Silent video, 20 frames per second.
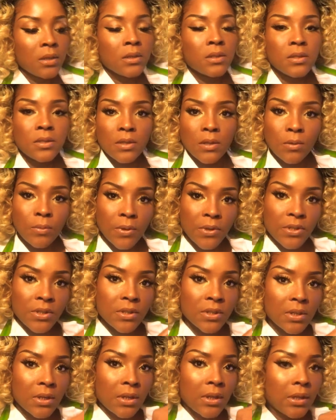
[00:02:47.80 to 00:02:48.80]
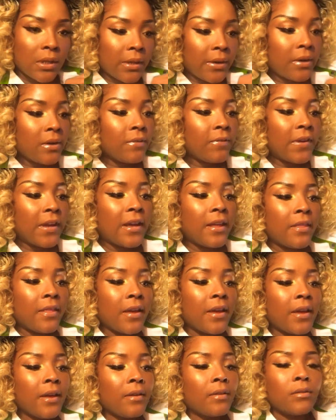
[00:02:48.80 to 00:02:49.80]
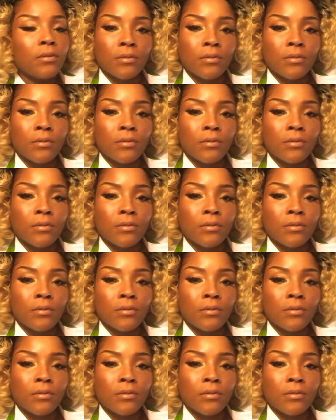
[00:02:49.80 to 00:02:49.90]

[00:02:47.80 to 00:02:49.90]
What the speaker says: So we're just going to clarify that.